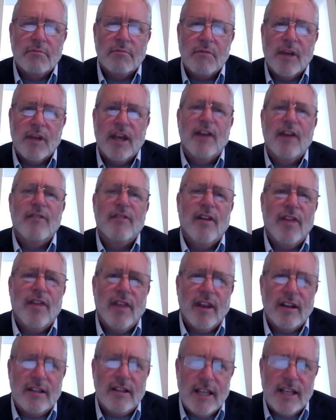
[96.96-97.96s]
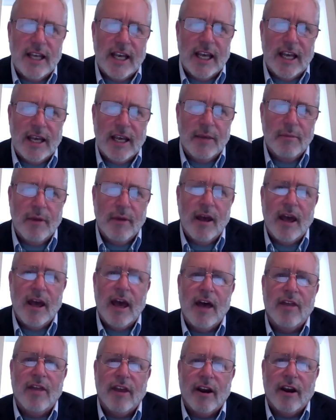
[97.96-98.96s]
given the team,
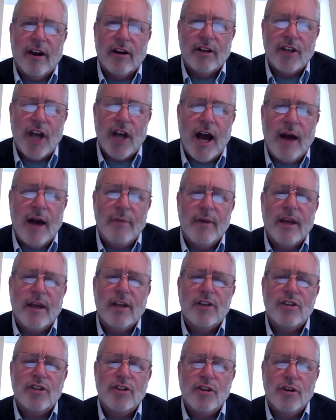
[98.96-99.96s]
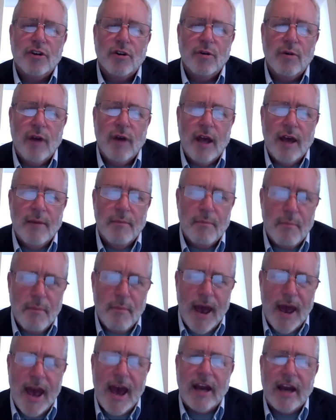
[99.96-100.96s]
and their job is to
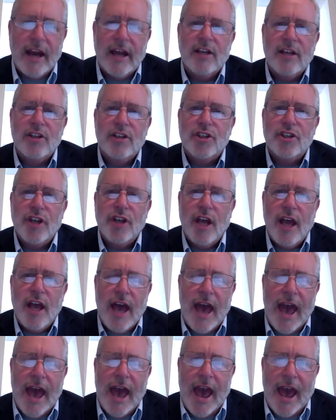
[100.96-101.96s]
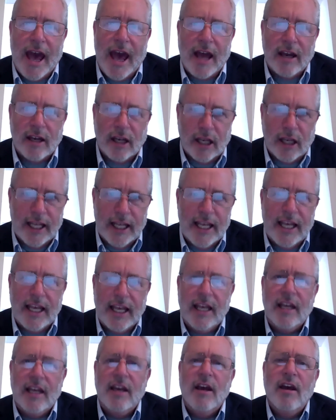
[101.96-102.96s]
manage and
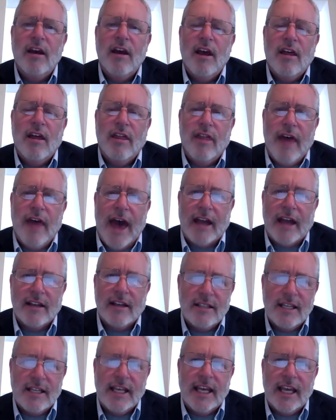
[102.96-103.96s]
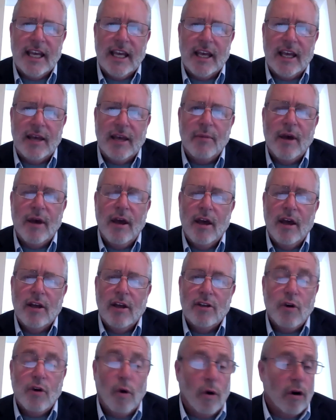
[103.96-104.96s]
lead that team
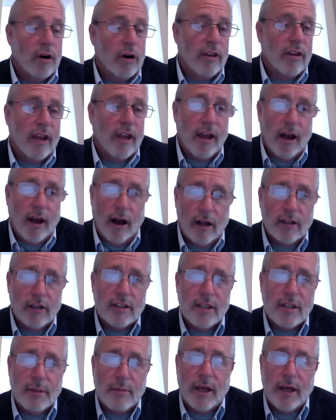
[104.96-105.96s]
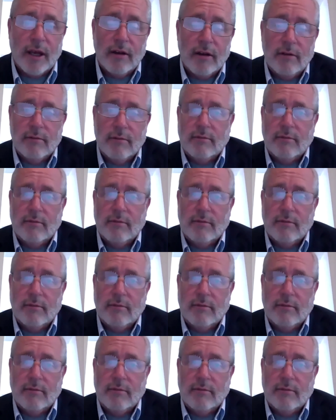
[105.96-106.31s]
toward the ultimate